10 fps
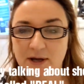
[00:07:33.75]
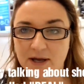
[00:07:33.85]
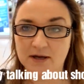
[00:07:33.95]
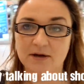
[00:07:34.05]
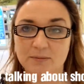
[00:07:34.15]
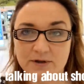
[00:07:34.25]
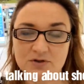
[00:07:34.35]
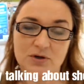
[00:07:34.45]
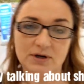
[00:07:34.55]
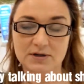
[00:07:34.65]
Again, I'm
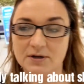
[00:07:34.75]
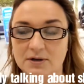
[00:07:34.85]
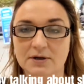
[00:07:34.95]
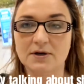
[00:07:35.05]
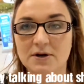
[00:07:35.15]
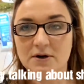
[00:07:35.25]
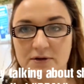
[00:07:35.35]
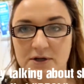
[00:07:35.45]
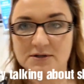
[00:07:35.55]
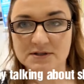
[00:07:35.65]
it
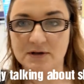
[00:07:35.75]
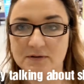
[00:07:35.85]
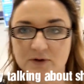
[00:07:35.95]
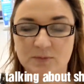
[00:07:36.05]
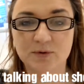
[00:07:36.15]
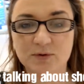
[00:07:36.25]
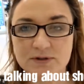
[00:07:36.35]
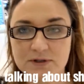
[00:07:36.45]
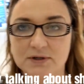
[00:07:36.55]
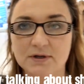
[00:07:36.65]
on the other side of the
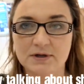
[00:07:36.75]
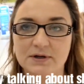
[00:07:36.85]
border,